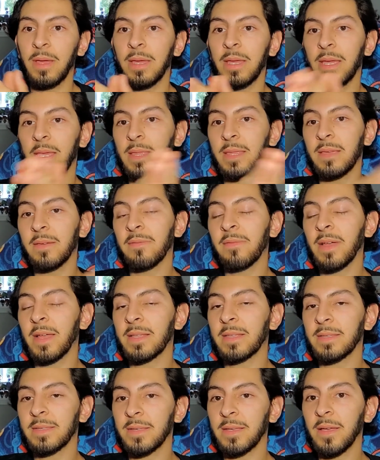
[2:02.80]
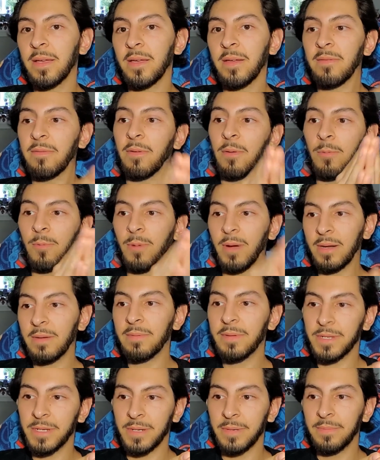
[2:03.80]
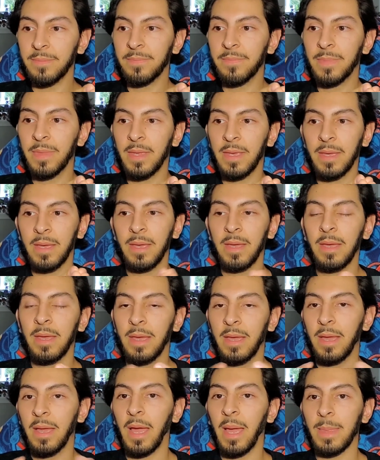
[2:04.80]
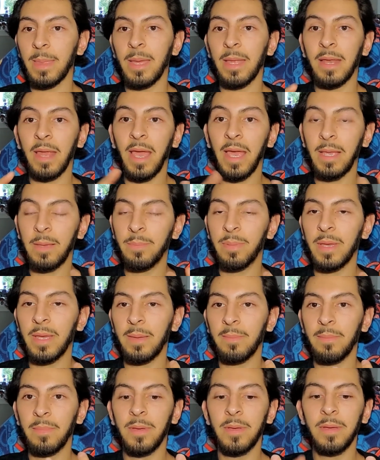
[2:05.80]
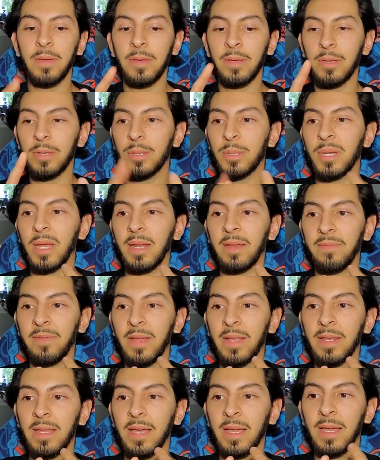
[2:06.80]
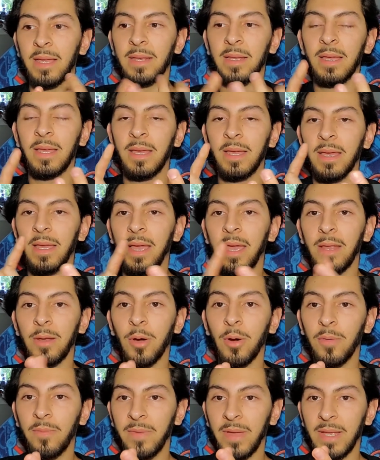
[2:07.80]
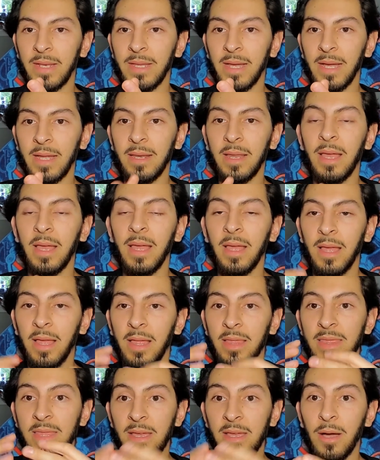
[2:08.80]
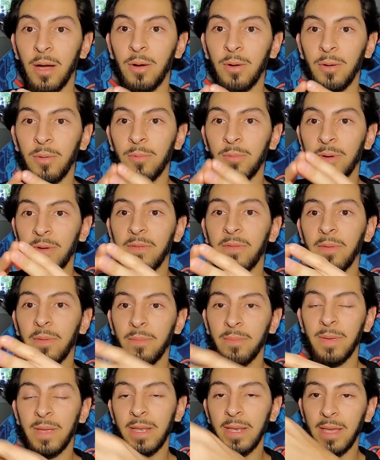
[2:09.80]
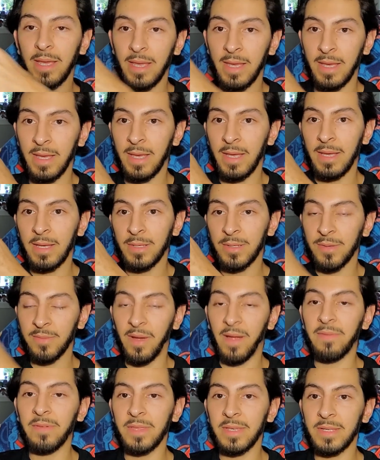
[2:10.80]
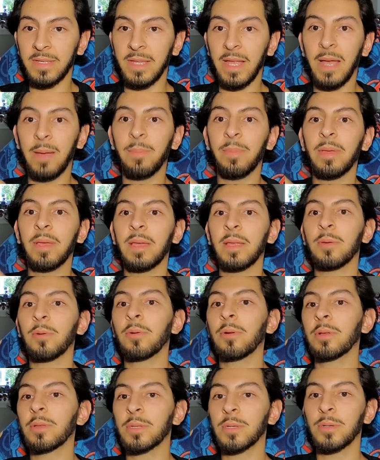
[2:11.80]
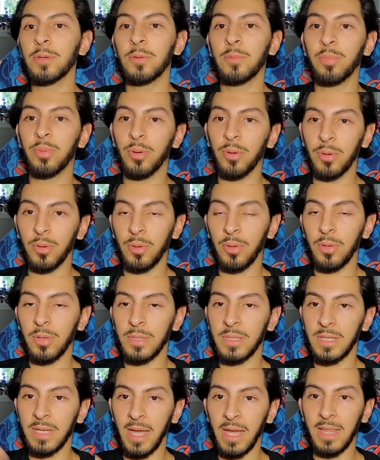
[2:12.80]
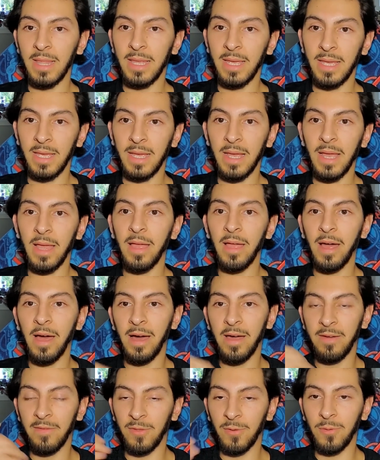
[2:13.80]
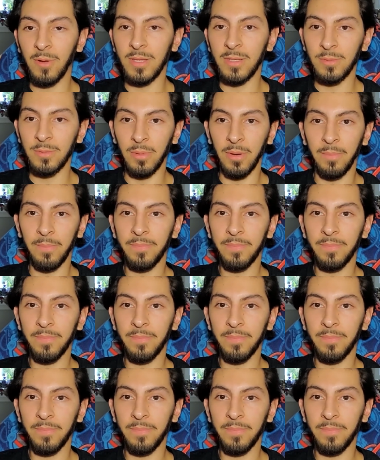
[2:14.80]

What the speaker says: in the events of WandaVision. And then Hank Pym, Janet Van Dyne, and Hope Van Dyne, they all would have been surviving the snap in order to pull Scott Lang out of the quantum realm.